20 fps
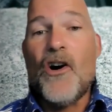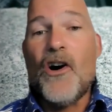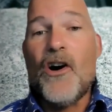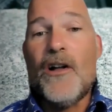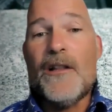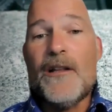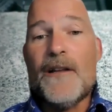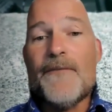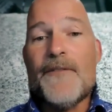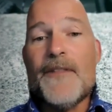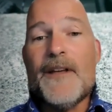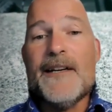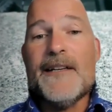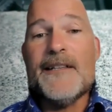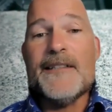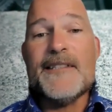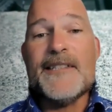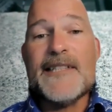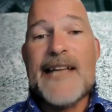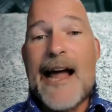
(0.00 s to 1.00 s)
all of
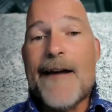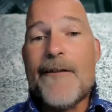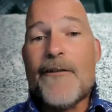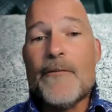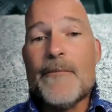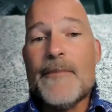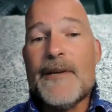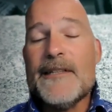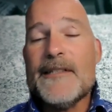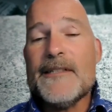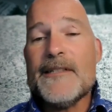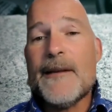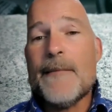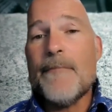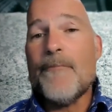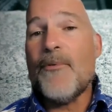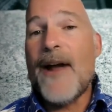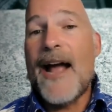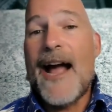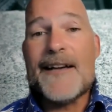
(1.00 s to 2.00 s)
the
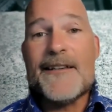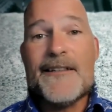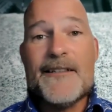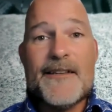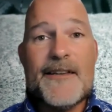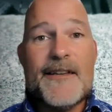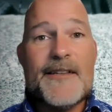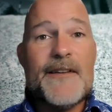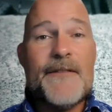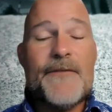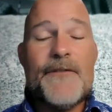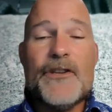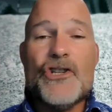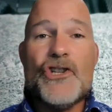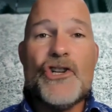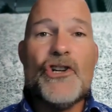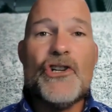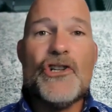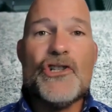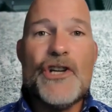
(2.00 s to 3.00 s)
sacraments and practices of
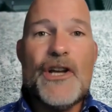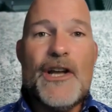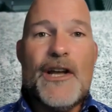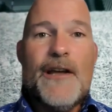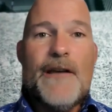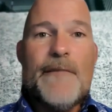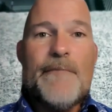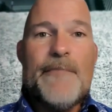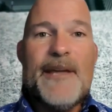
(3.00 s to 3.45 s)
the church,